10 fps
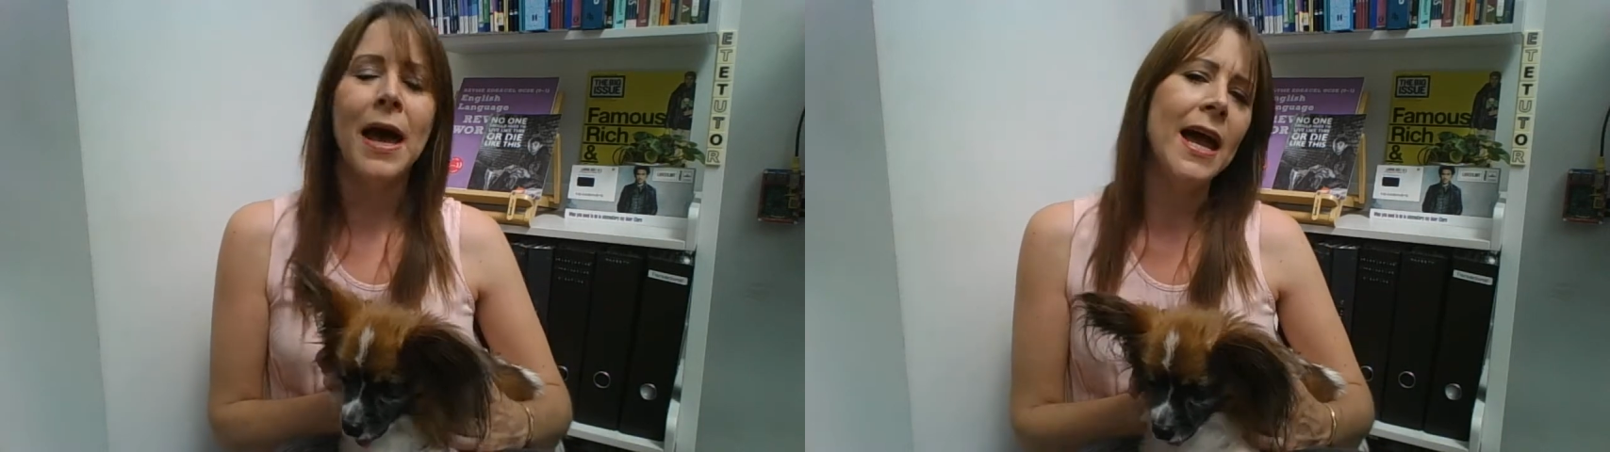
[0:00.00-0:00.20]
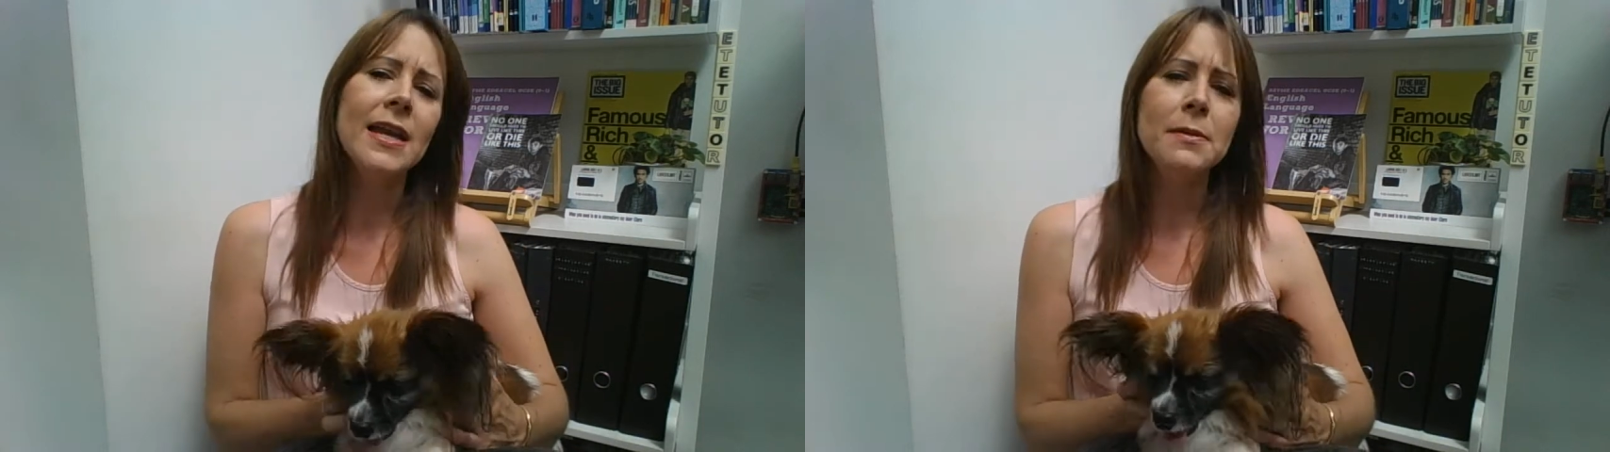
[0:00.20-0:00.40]

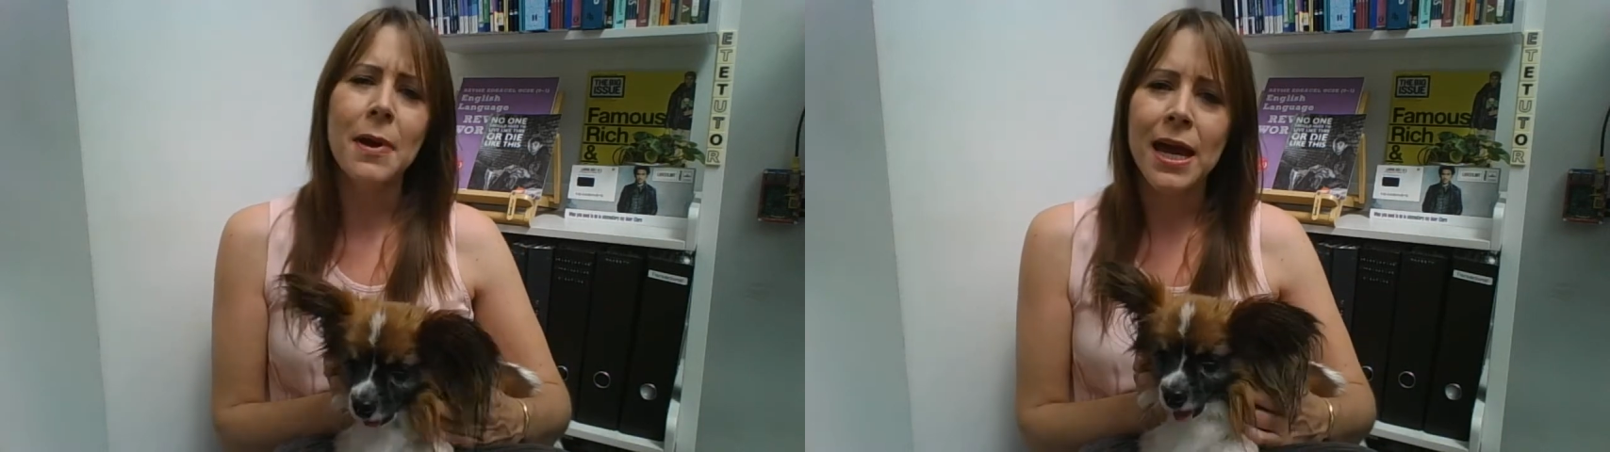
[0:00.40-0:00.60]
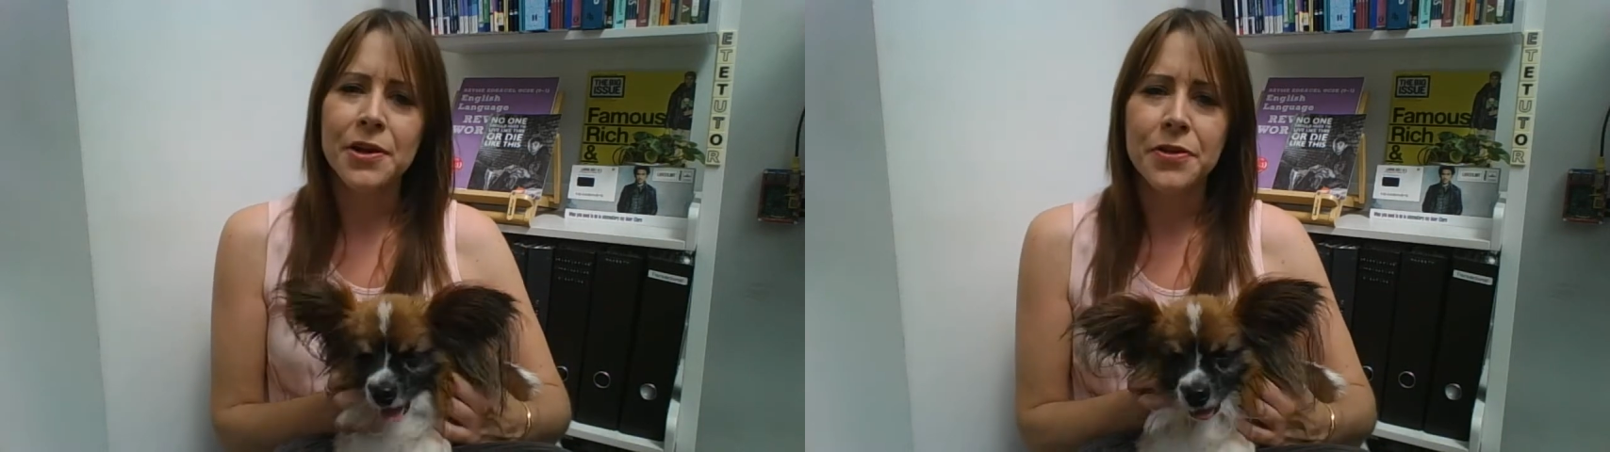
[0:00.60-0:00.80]
any
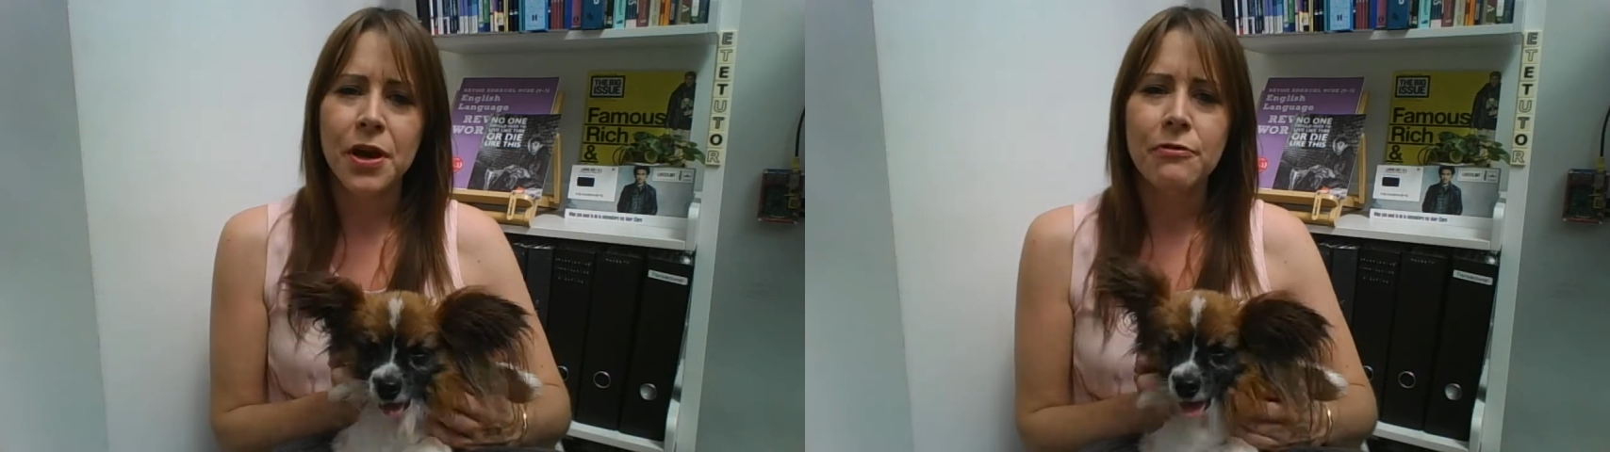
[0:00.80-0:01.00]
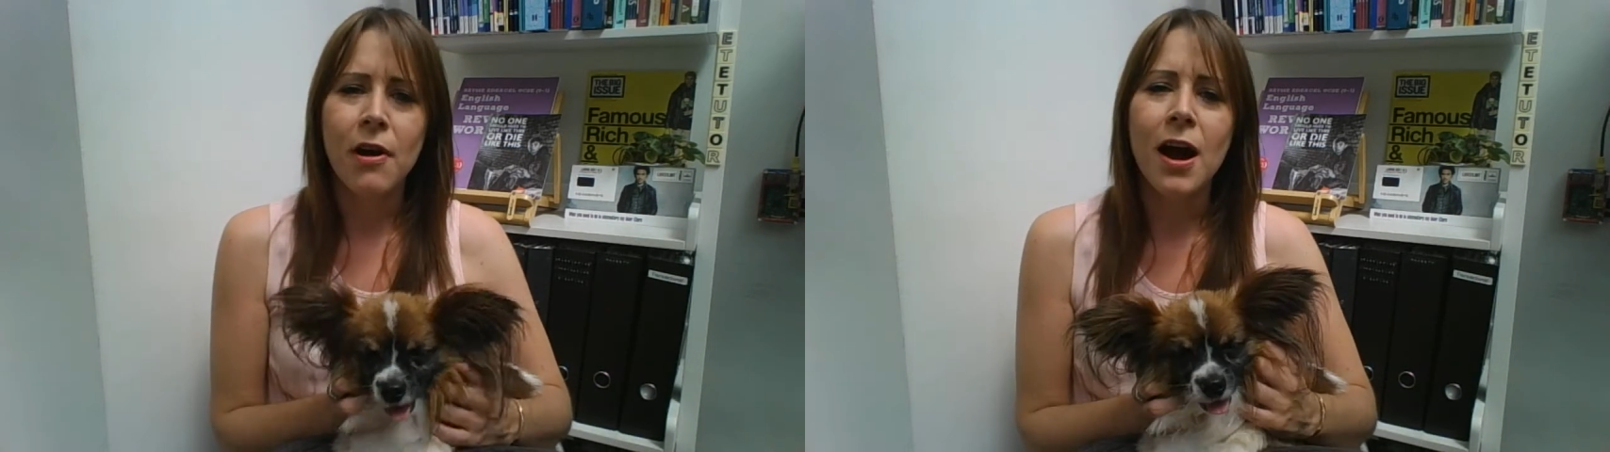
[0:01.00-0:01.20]
mail
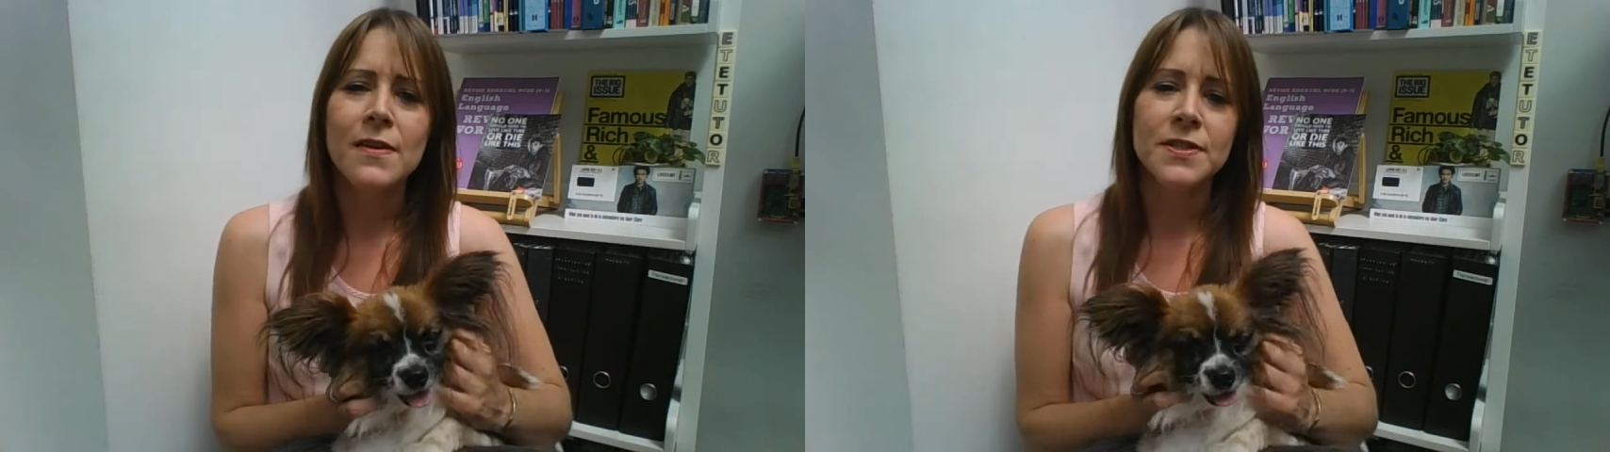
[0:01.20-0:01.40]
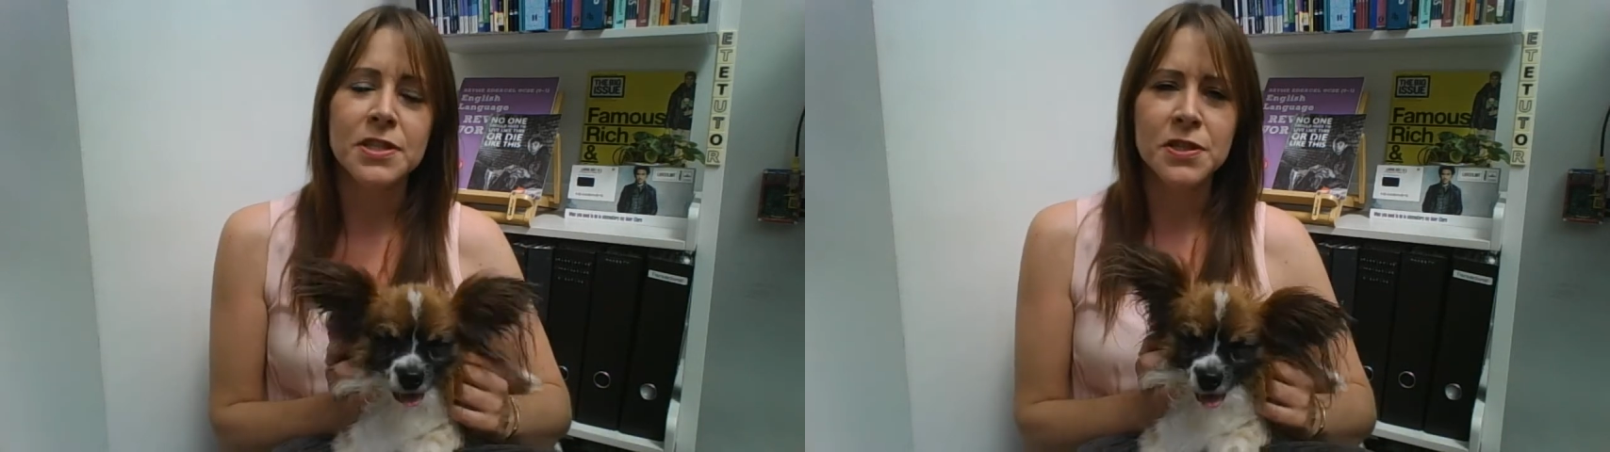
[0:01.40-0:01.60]
that
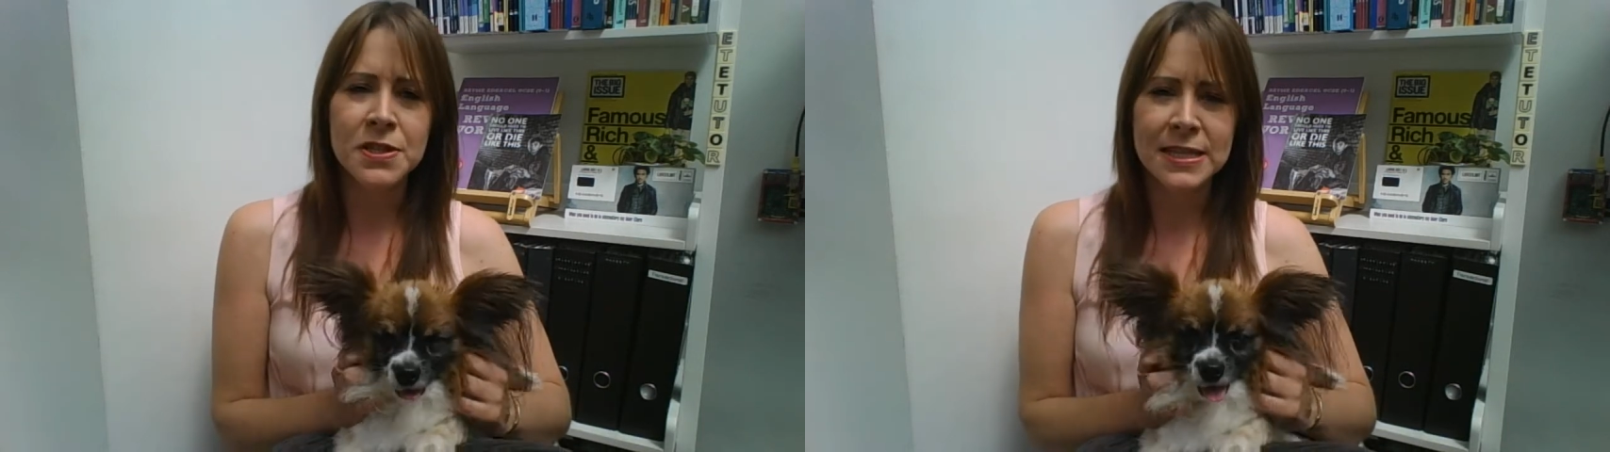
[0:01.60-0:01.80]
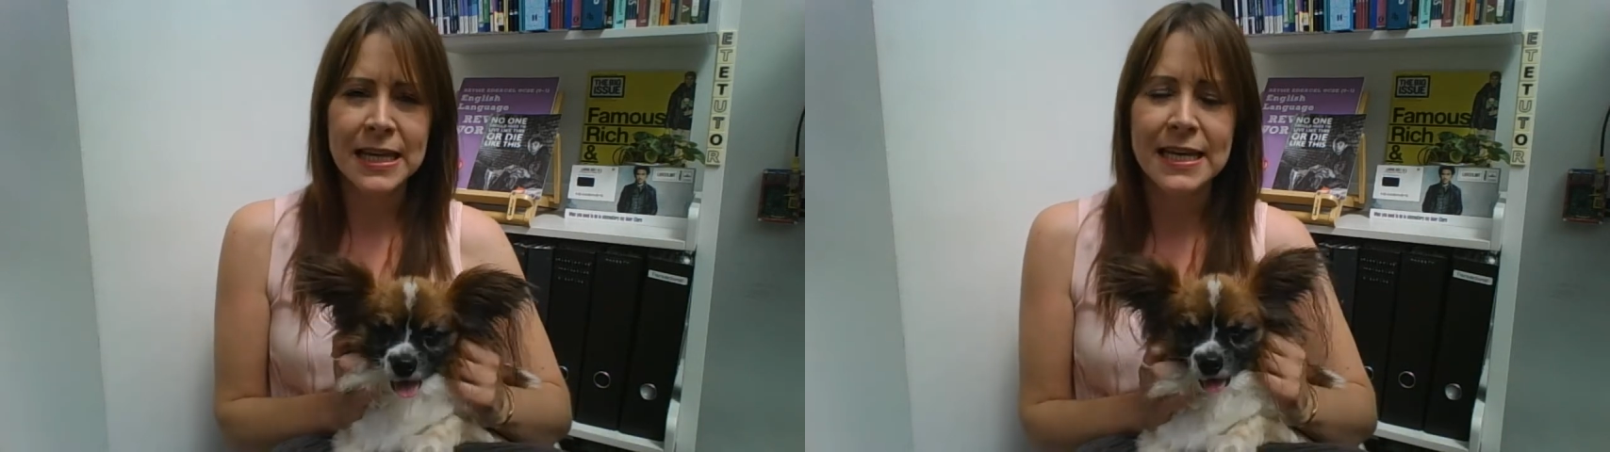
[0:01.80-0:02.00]
arrives that's
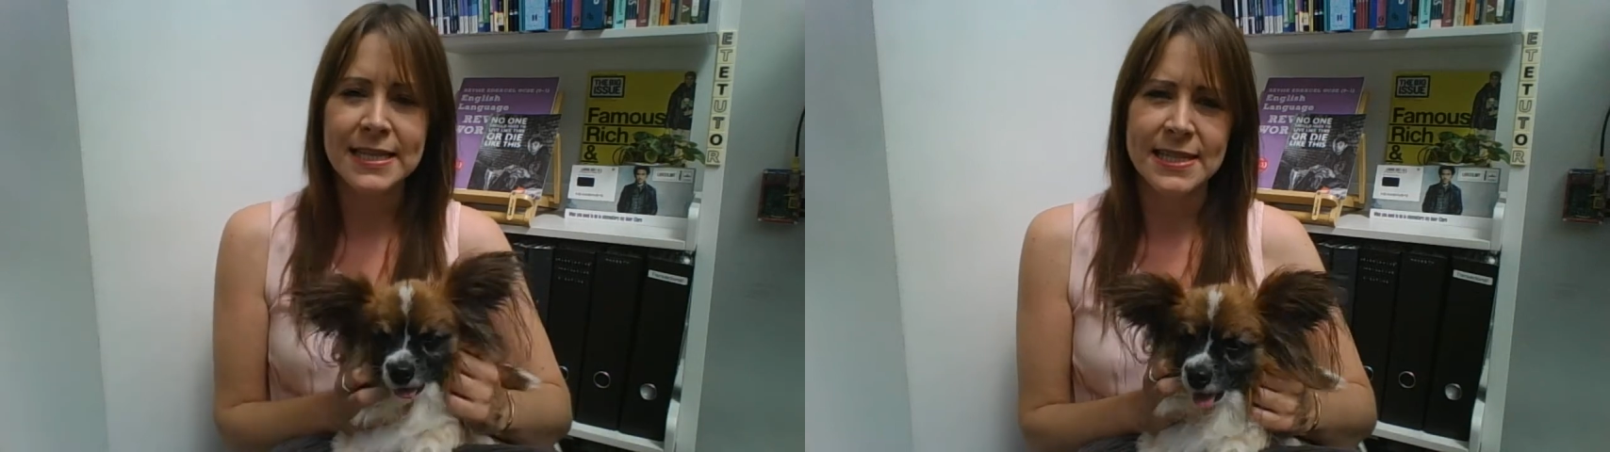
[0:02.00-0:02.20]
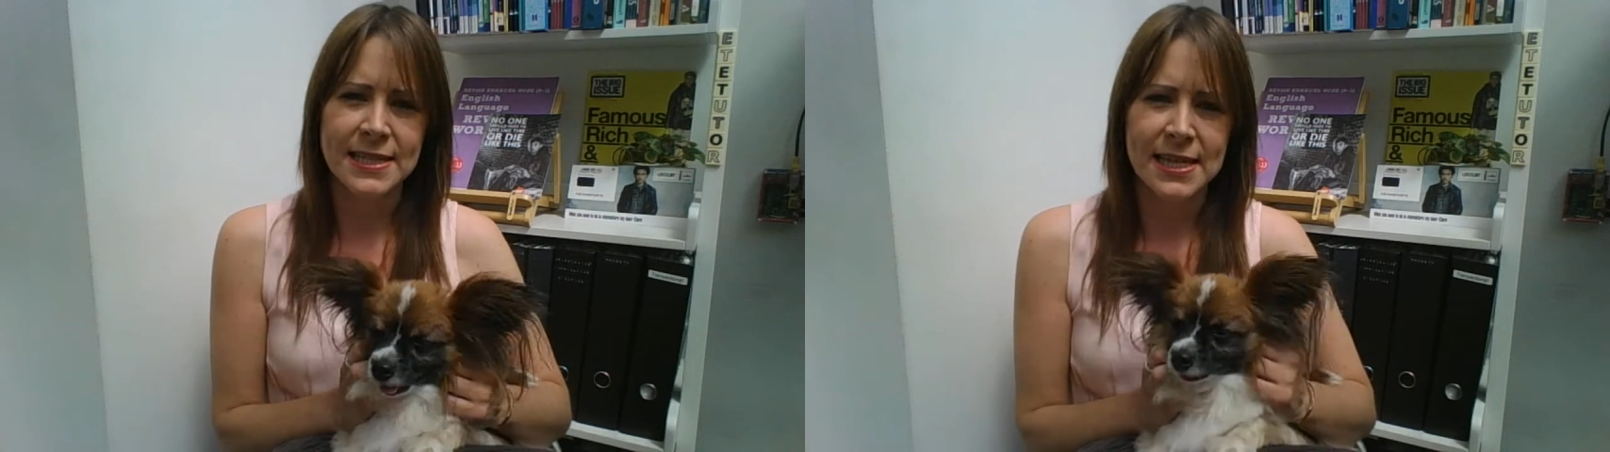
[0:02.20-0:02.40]

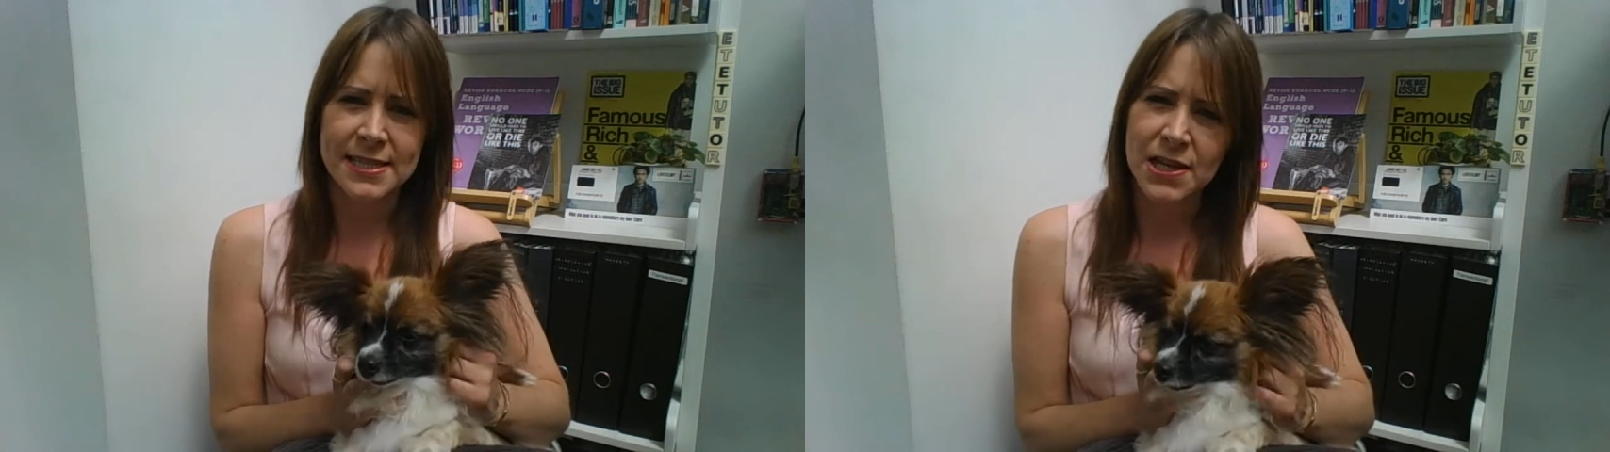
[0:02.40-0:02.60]
unsolicited,